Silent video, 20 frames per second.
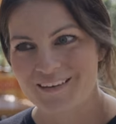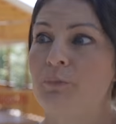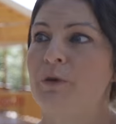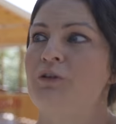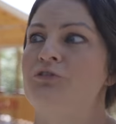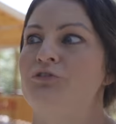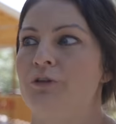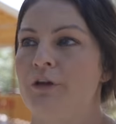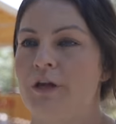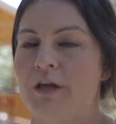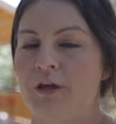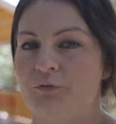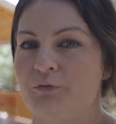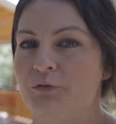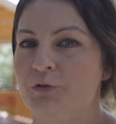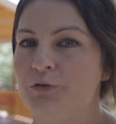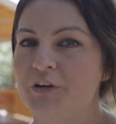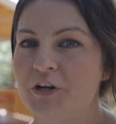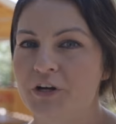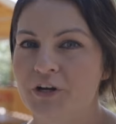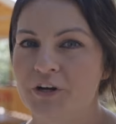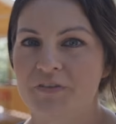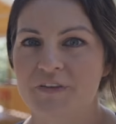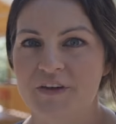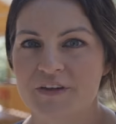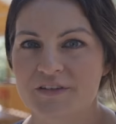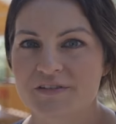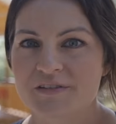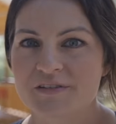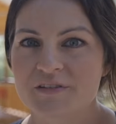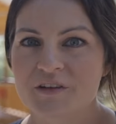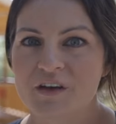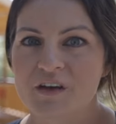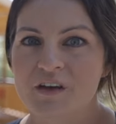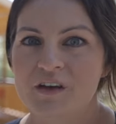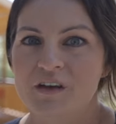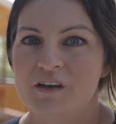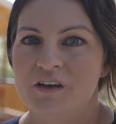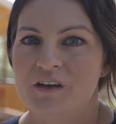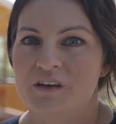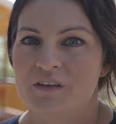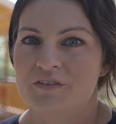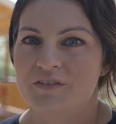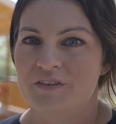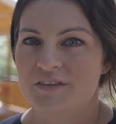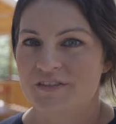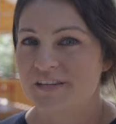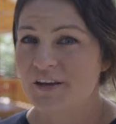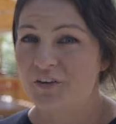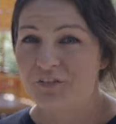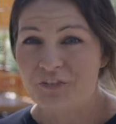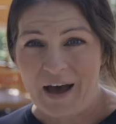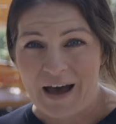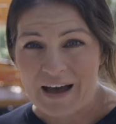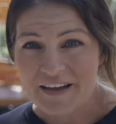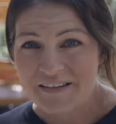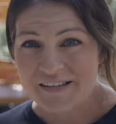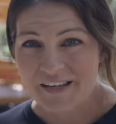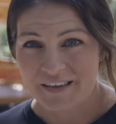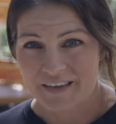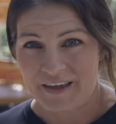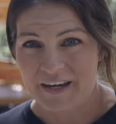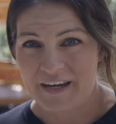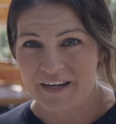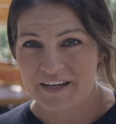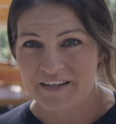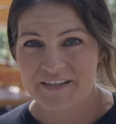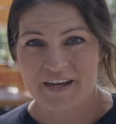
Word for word: Especially helpful during this the self-isolating